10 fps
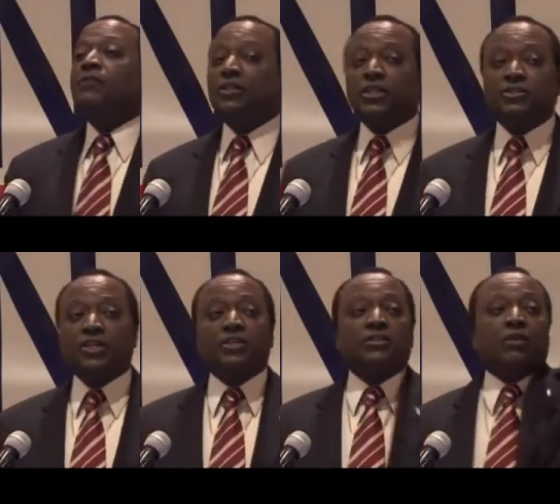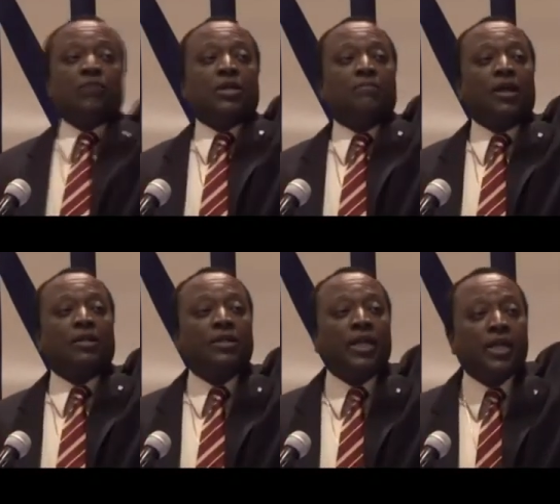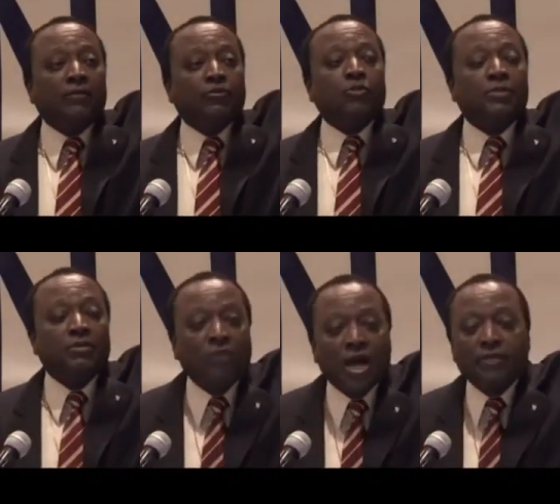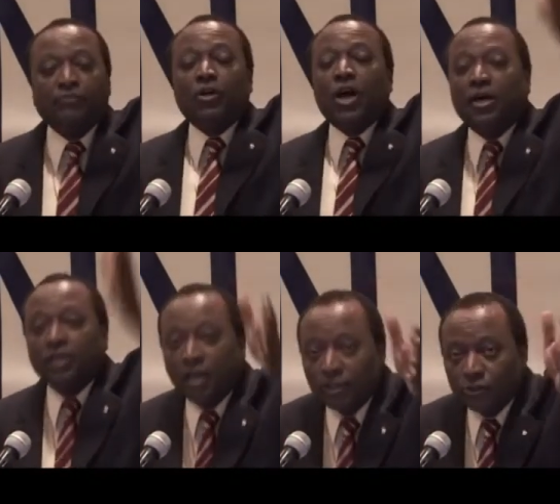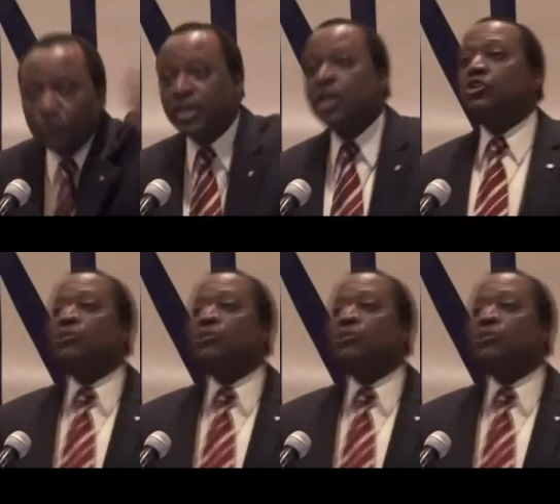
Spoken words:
for these things that we believe to be right for our country,